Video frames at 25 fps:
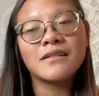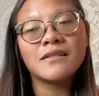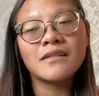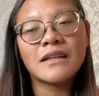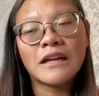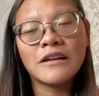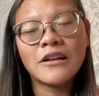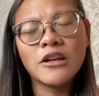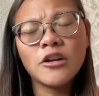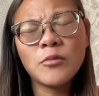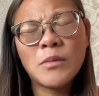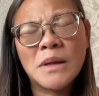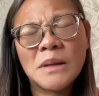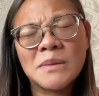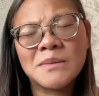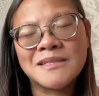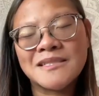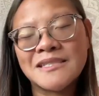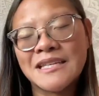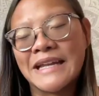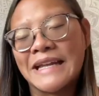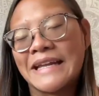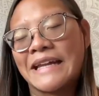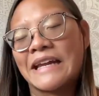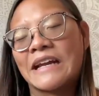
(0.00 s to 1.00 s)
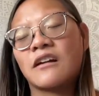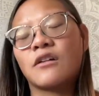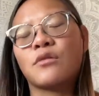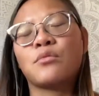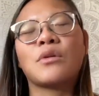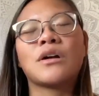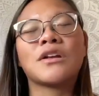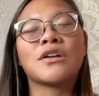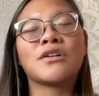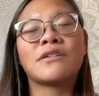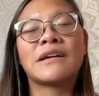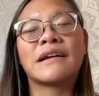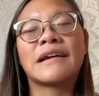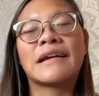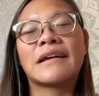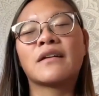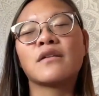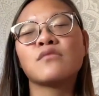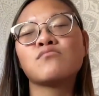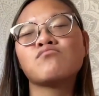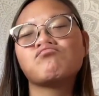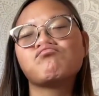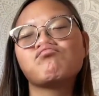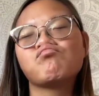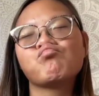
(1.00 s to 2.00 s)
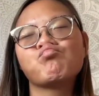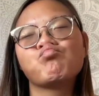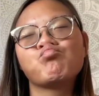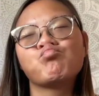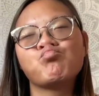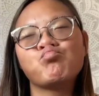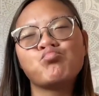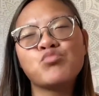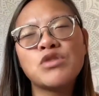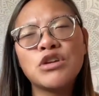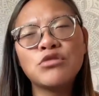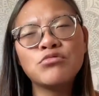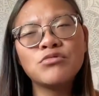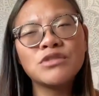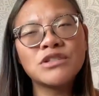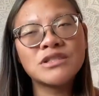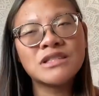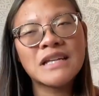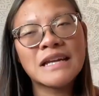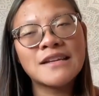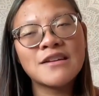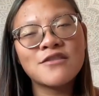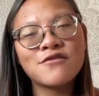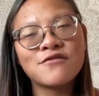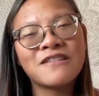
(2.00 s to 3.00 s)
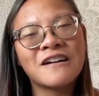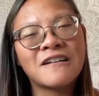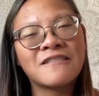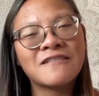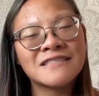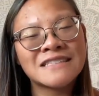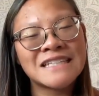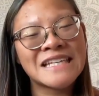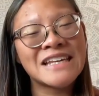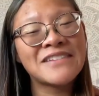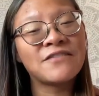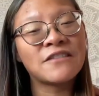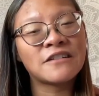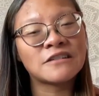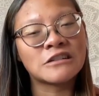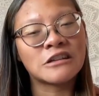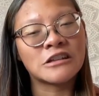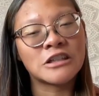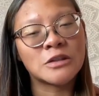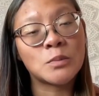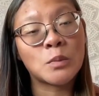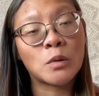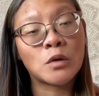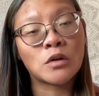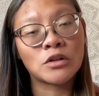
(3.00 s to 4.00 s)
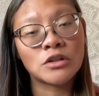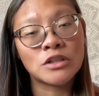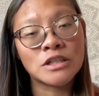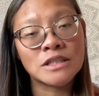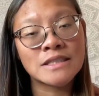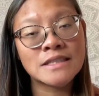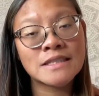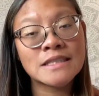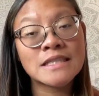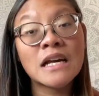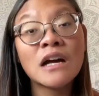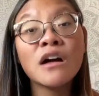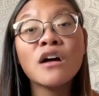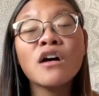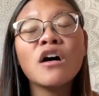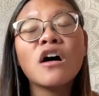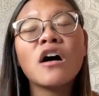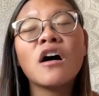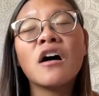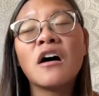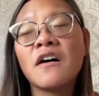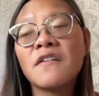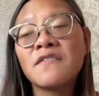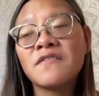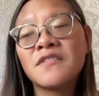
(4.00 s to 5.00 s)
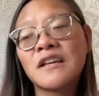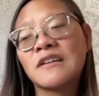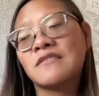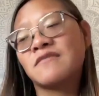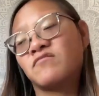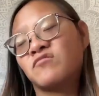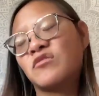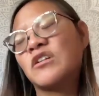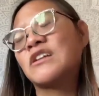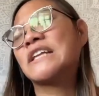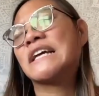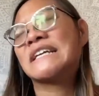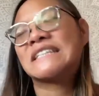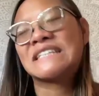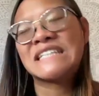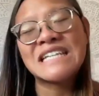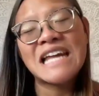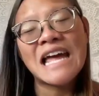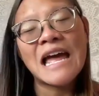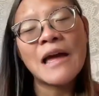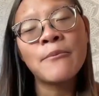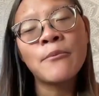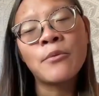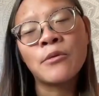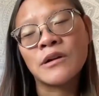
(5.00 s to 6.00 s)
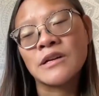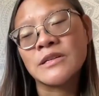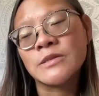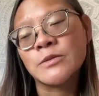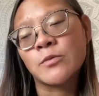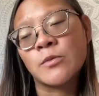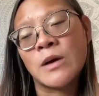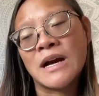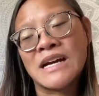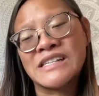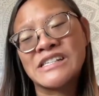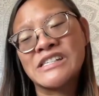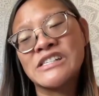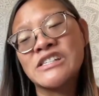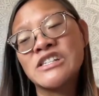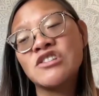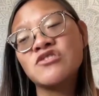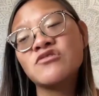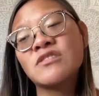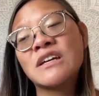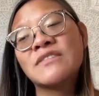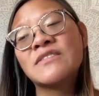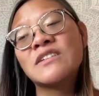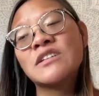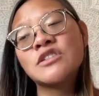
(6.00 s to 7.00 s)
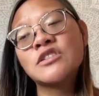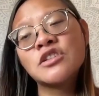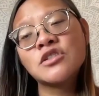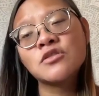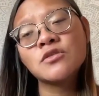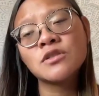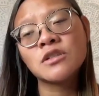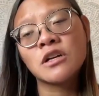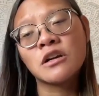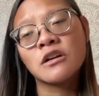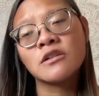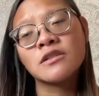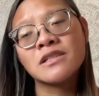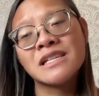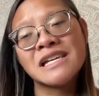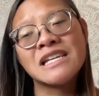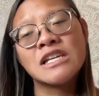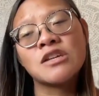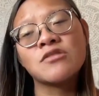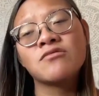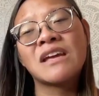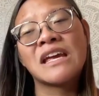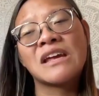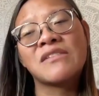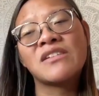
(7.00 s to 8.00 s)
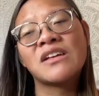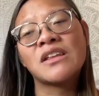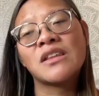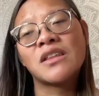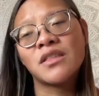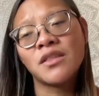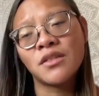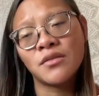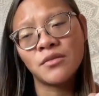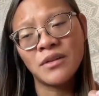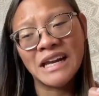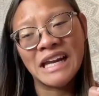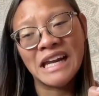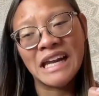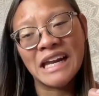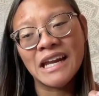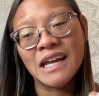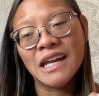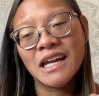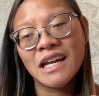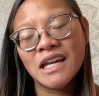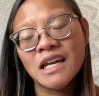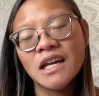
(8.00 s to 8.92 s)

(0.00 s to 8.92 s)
Now you may be sitting here wondering, you just said you fell asleep for large portions of The Reluctant Empress. Why didn't you give it 2 stars and you gave it 3?